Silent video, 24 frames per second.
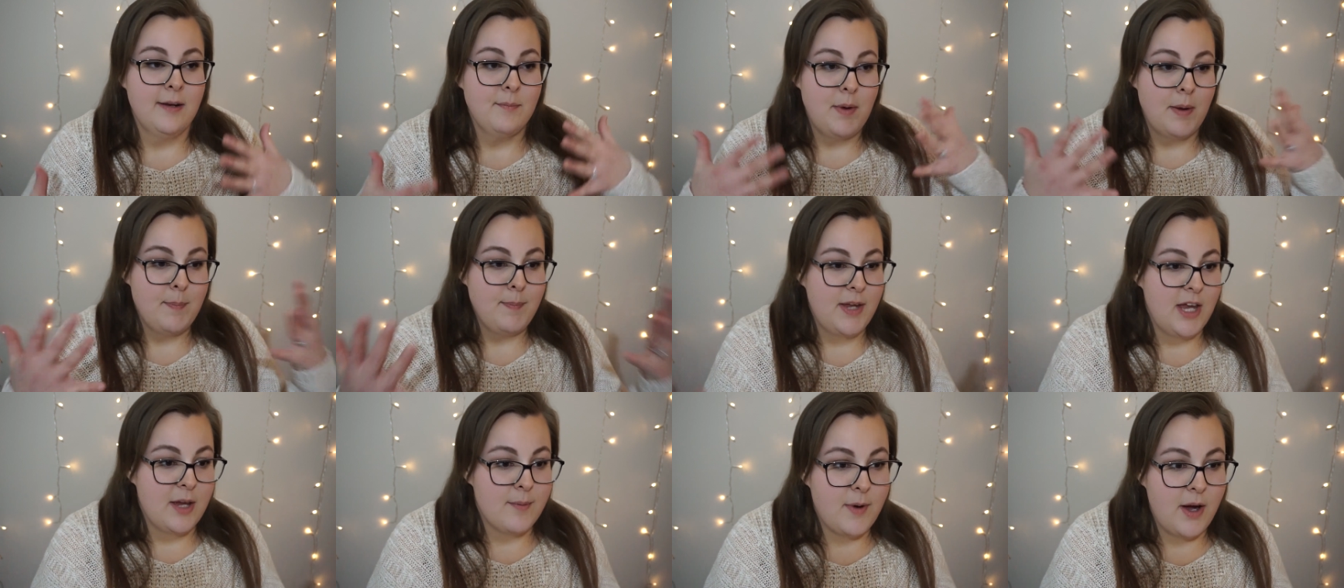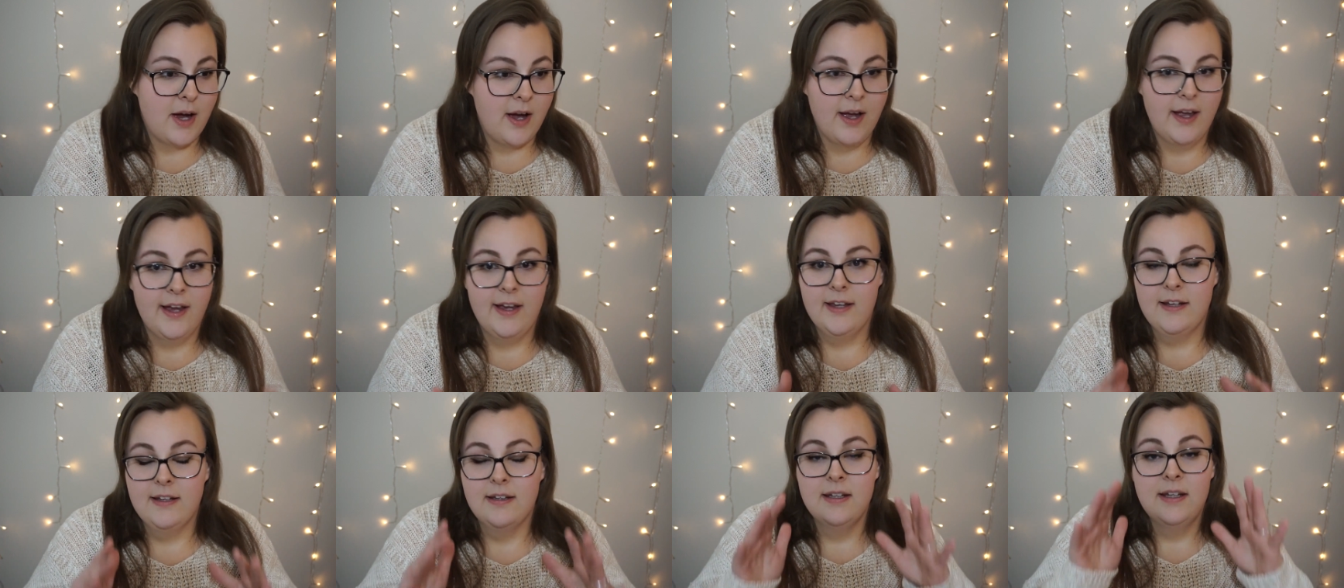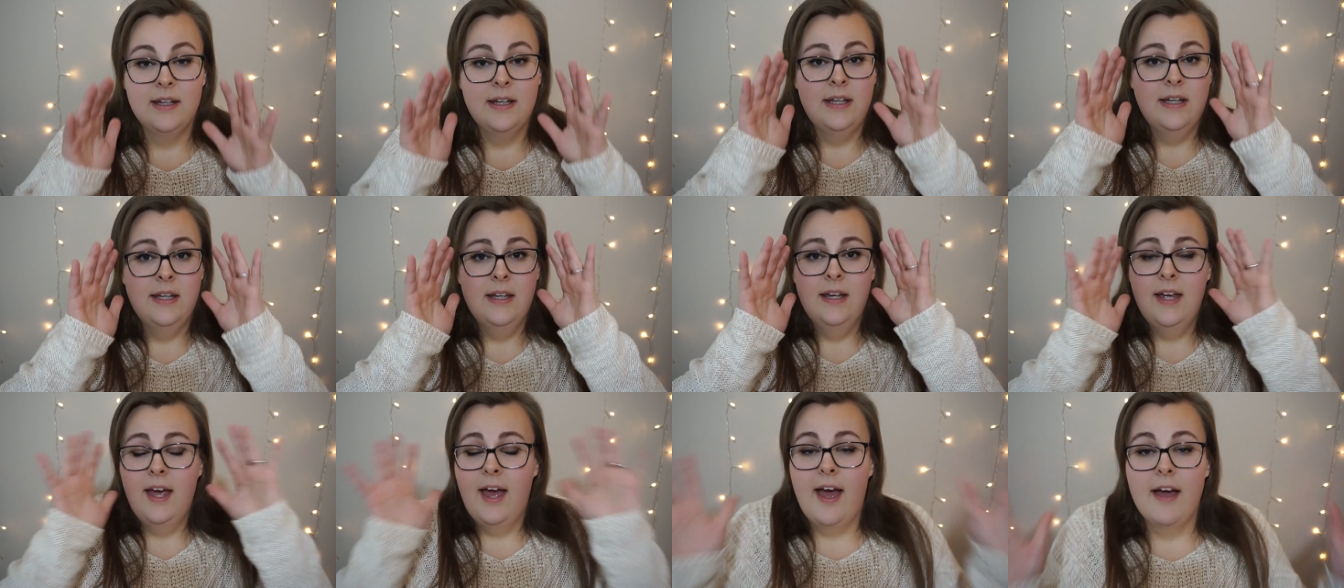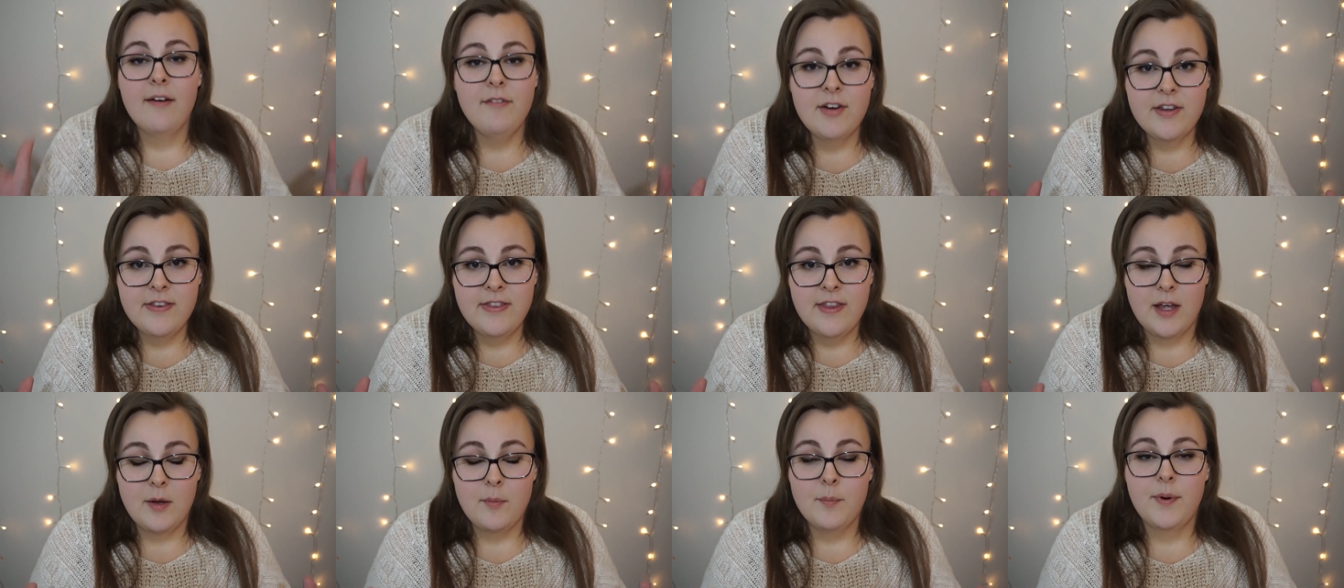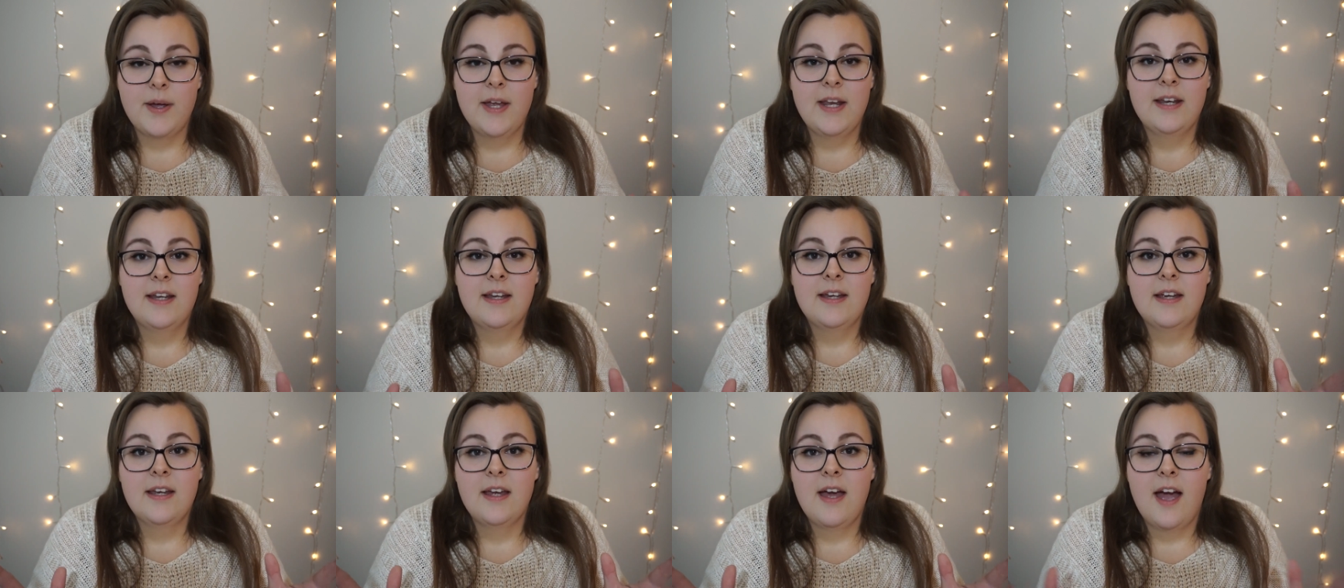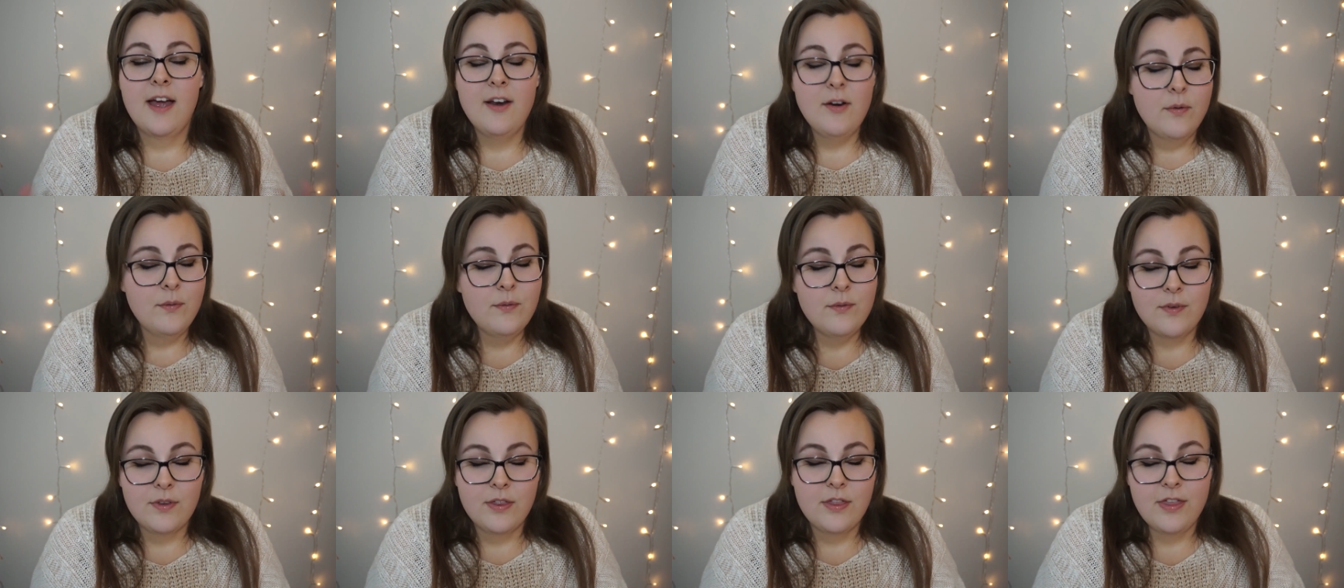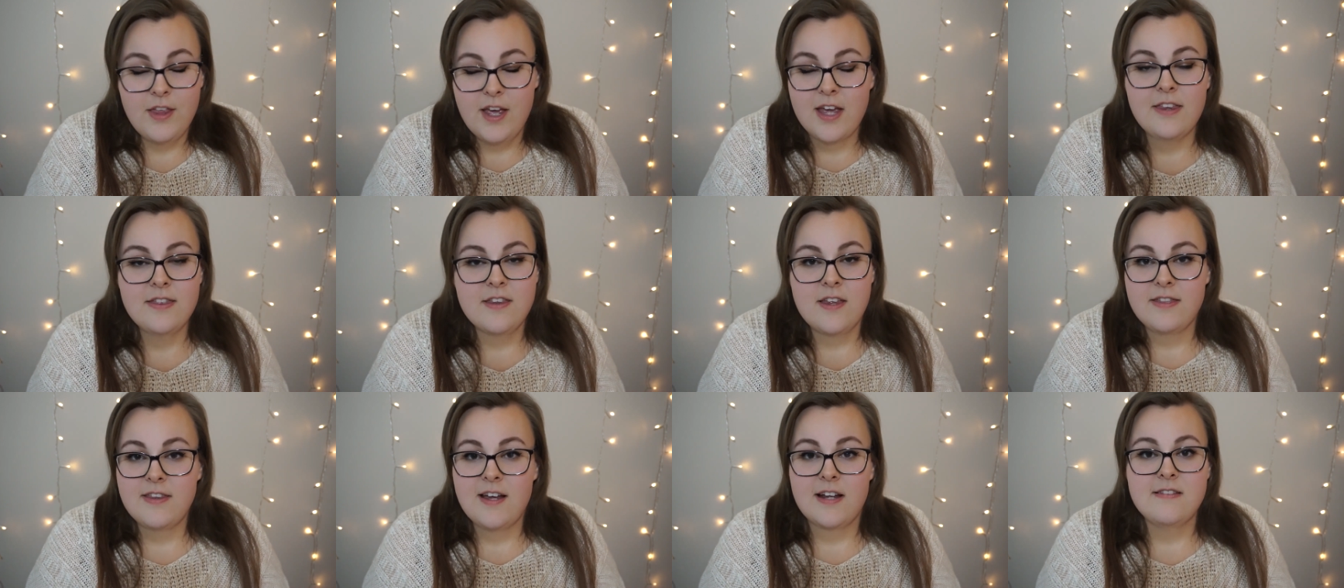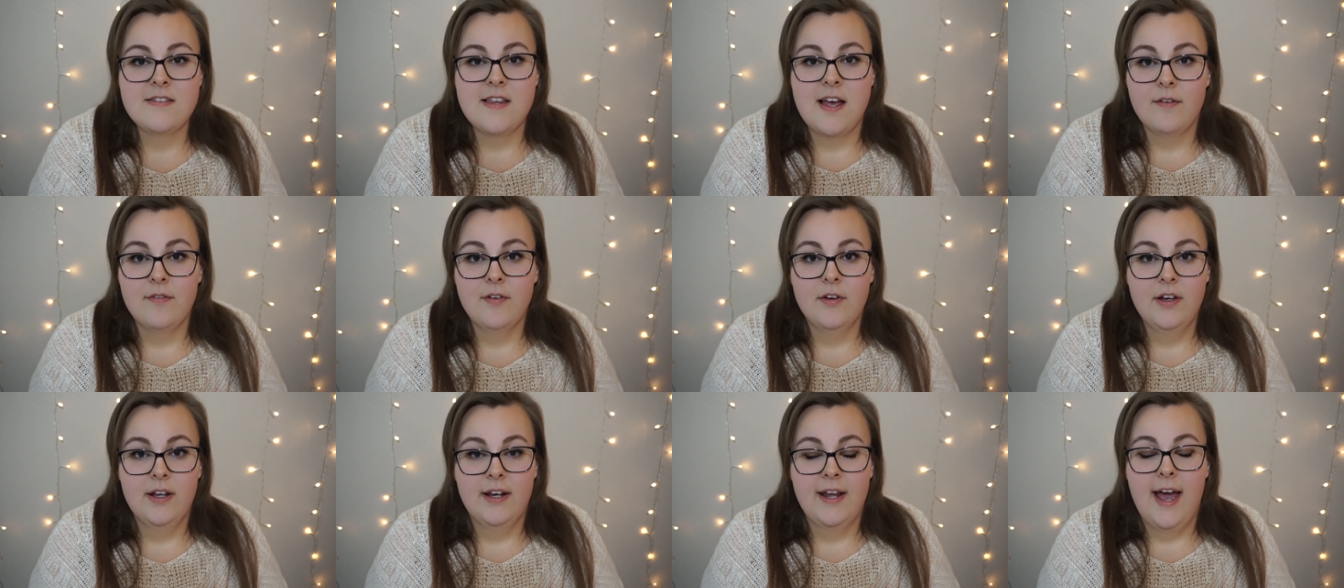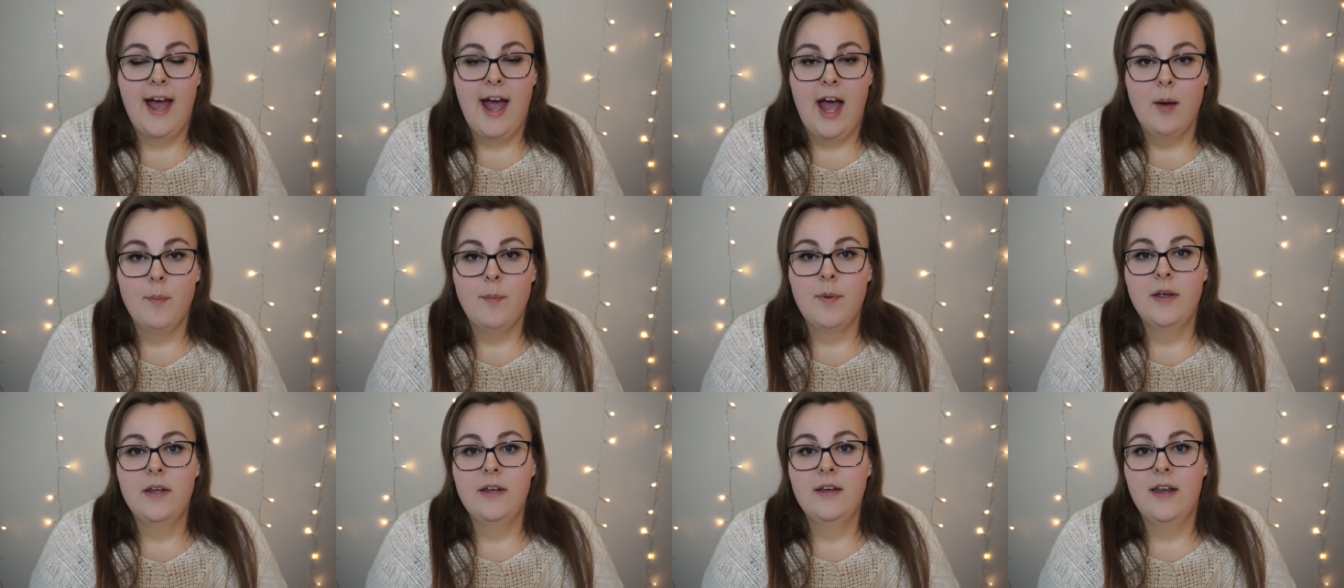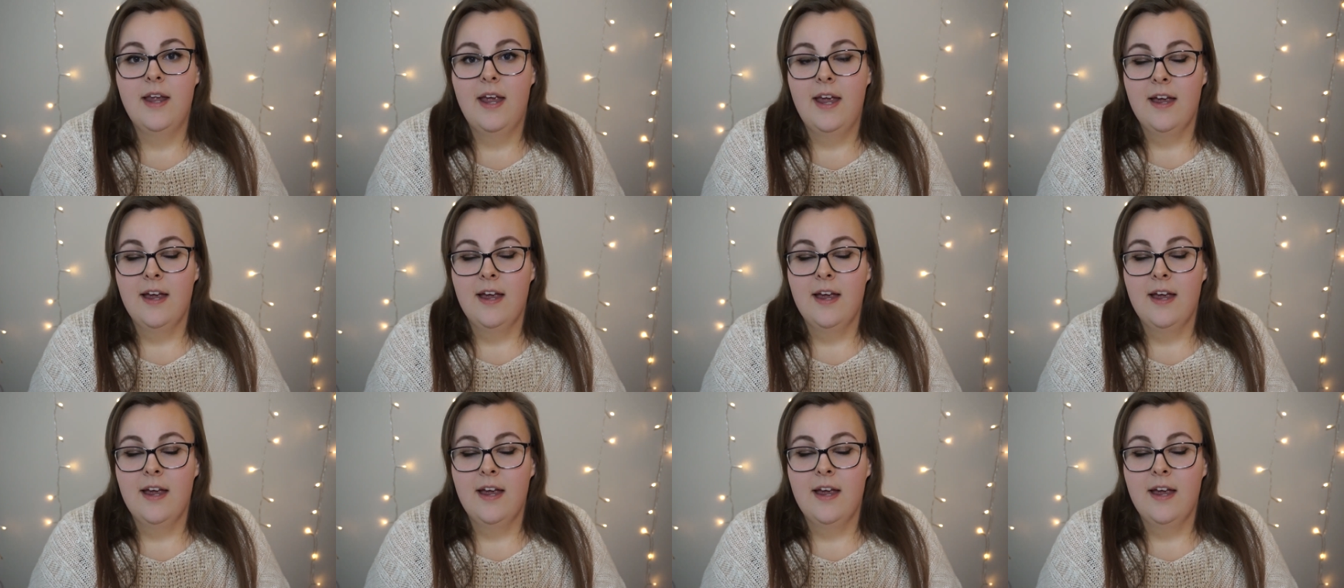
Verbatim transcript: and my B M I and everything, but I don't think that that's ever going to happen.